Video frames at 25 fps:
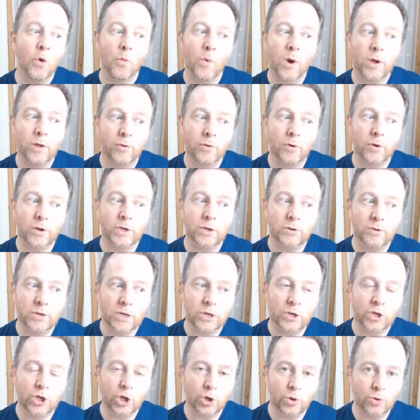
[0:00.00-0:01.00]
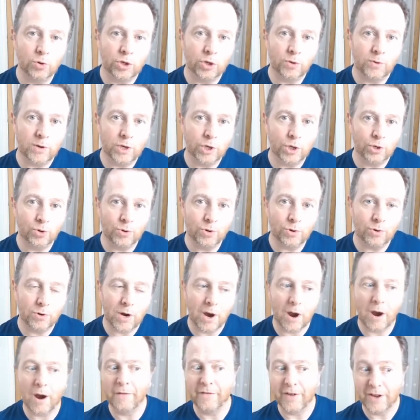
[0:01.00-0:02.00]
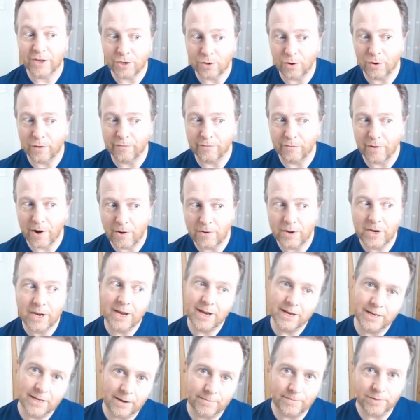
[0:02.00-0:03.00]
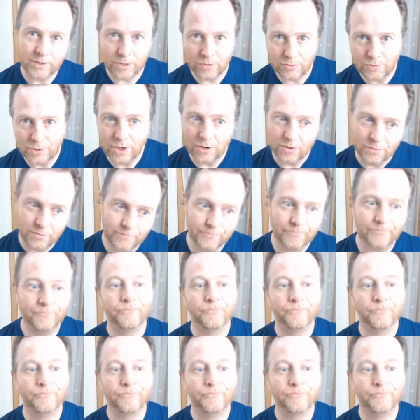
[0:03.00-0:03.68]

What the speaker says: Whether or not you choose to insure your car if it's off-road is up to you.